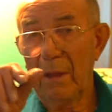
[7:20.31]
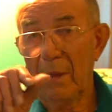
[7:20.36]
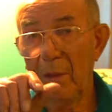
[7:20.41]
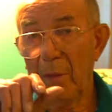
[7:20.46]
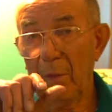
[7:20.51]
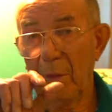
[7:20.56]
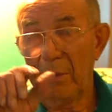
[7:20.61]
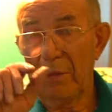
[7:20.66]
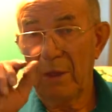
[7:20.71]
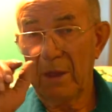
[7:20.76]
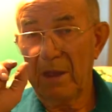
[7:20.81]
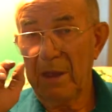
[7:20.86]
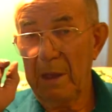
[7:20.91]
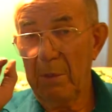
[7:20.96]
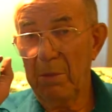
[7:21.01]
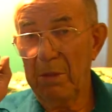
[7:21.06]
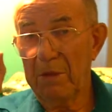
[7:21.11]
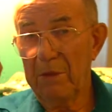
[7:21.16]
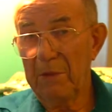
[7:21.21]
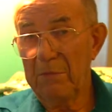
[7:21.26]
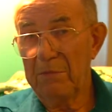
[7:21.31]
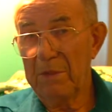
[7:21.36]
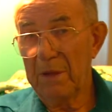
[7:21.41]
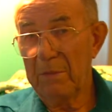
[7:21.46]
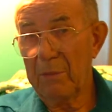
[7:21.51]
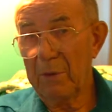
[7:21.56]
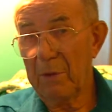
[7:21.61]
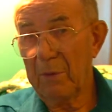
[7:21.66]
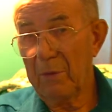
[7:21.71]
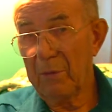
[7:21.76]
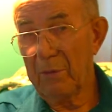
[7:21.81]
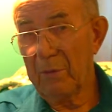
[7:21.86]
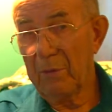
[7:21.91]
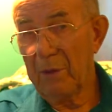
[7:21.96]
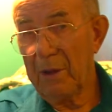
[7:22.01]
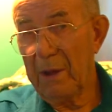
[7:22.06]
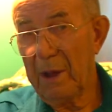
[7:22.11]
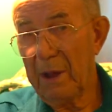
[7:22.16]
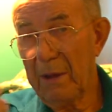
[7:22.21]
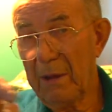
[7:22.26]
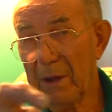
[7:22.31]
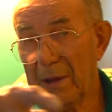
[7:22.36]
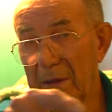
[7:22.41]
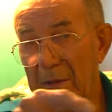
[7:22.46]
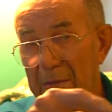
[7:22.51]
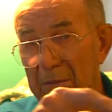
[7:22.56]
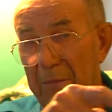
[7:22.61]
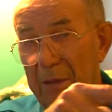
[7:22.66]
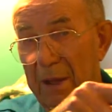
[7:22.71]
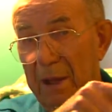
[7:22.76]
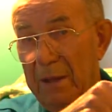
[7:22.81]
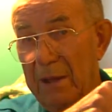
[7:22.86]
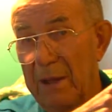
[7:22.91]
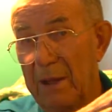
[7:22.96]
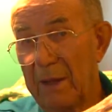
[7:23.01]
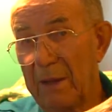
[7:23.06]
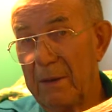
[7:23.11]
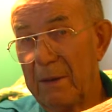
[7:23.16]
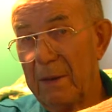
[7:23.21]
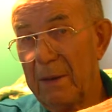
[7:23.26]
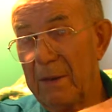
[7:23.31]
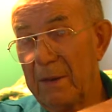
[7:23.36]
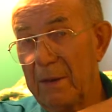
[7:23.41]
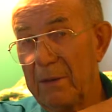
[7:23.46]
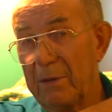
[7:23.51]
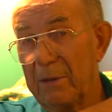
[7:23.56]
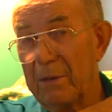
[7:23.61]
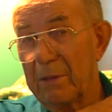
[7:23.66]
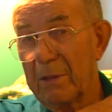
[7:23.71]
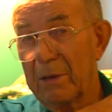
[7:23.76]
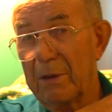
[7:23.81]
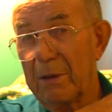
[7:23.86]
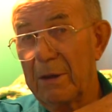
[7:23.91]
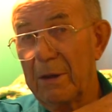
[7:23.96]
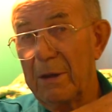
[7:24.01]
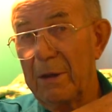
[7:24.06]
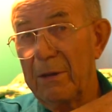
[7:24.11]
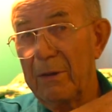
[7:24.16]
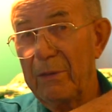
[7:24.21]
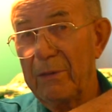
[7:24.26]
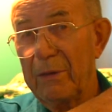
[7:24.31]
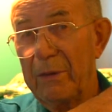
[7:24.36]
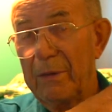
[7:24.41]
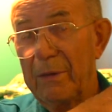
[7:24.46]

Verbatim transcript: where the cable comes up and goes around and comes back down again to the cars.